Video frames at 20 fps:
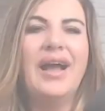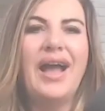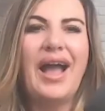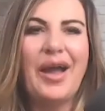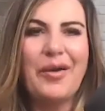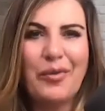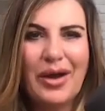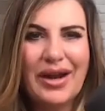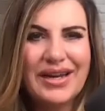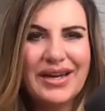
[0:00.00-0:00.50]

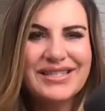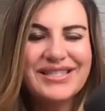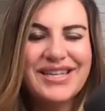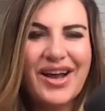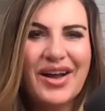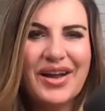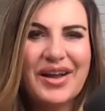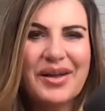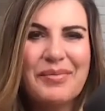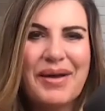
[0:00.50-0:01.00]
I want to
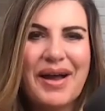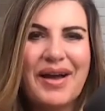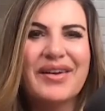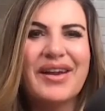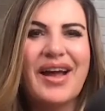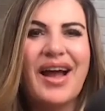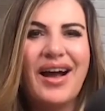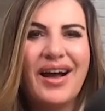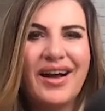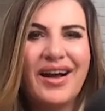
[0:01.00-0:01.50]
talk
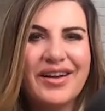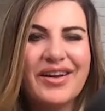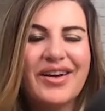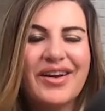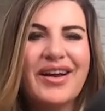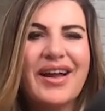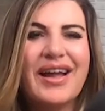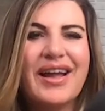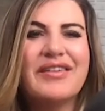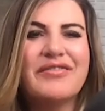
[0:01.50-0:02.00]
about
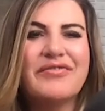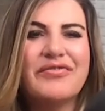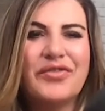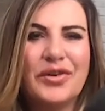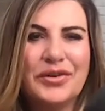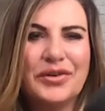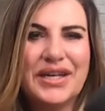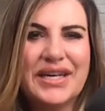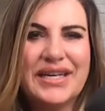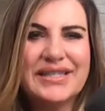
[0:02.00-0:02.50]
hunger and
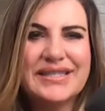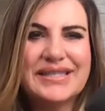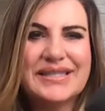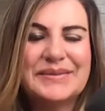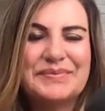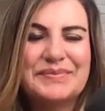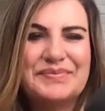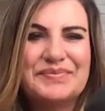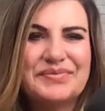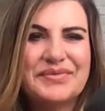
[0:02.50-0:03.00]
fullness.